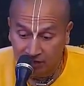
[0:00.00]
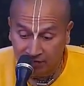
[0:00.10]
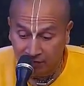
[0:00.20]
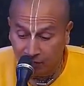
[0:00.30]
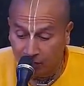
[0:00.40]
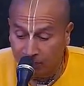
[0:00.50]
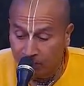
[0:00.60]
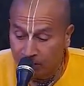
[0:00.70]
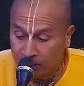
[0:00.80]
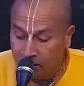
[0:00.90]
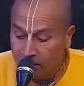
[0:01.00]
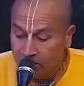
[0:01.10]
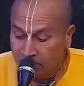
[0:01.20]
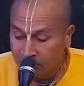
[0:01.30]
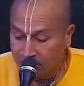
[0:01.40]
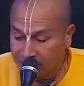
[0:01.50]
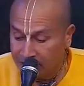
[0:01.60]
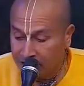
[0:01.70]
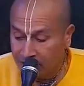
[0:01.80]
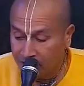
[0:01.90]
Therefore, the
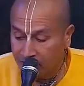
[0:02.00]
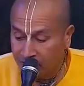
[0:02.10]
right